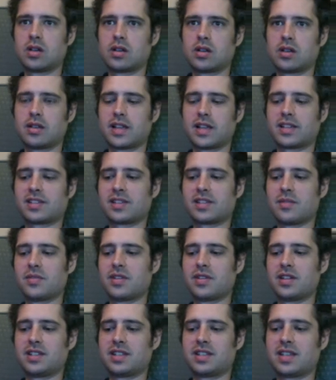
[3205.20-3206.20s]
Like someone
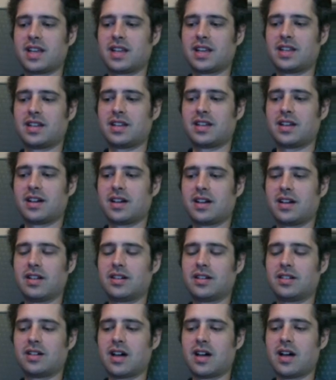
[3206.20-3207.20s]
had said at
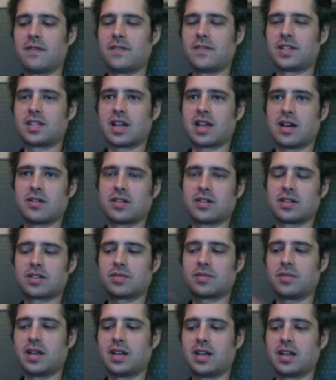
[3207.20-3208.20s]
office hours
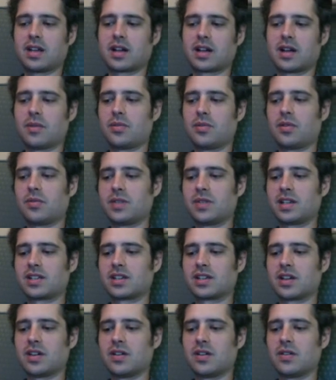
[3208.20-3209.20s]
meeting a couple of weeks
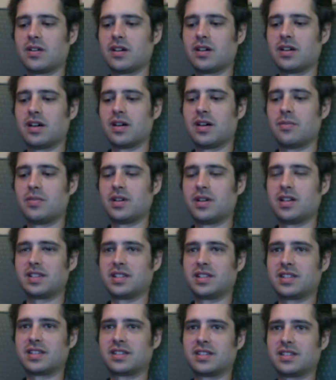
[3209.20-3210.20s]
ago,
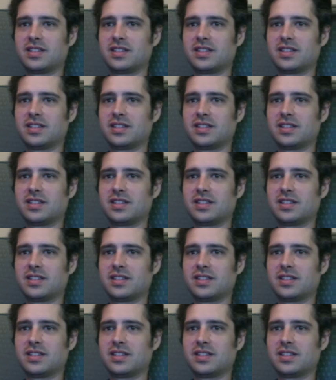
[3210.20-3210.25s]
Brittany's